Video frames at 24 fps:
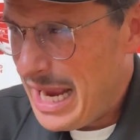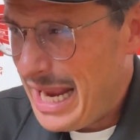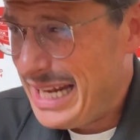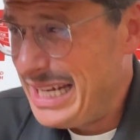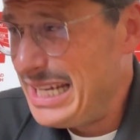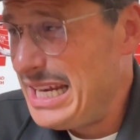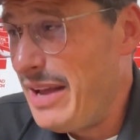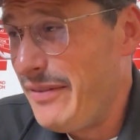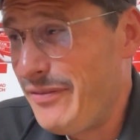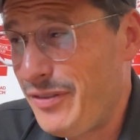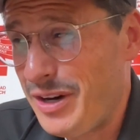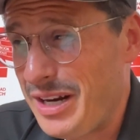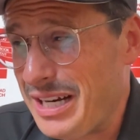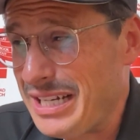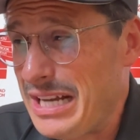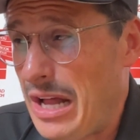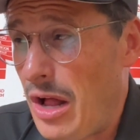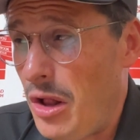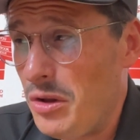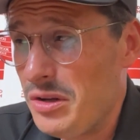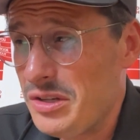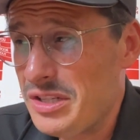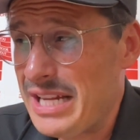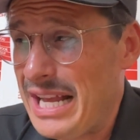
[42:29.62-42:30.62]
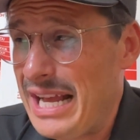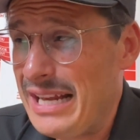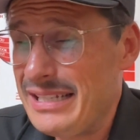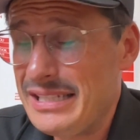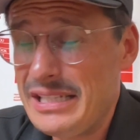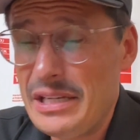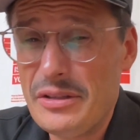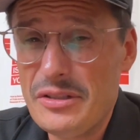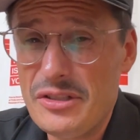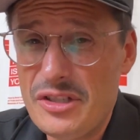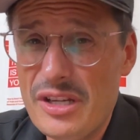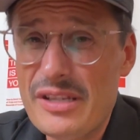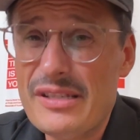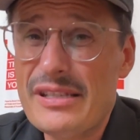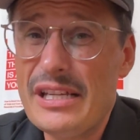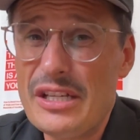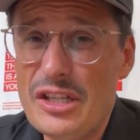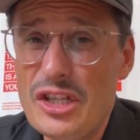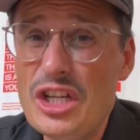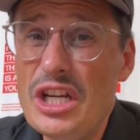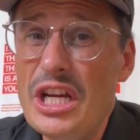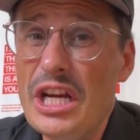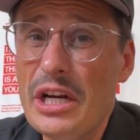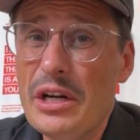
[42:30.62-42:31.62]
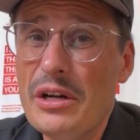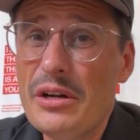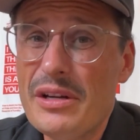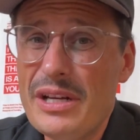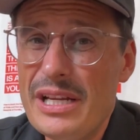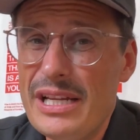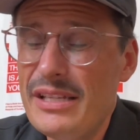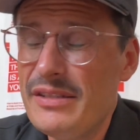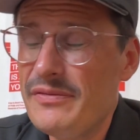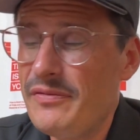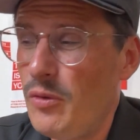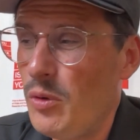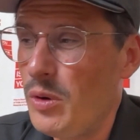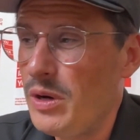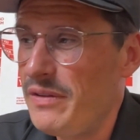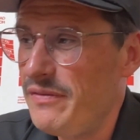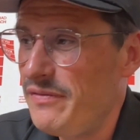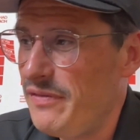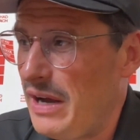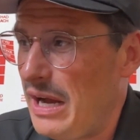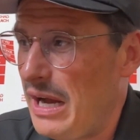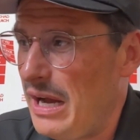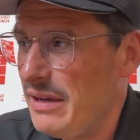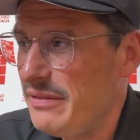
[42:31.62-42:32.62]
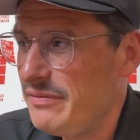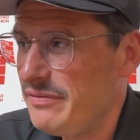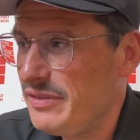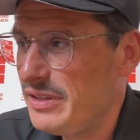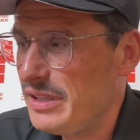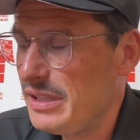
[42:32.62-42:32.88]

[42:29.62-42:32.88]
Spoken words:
He never acknowledged that until just this year. He's 45,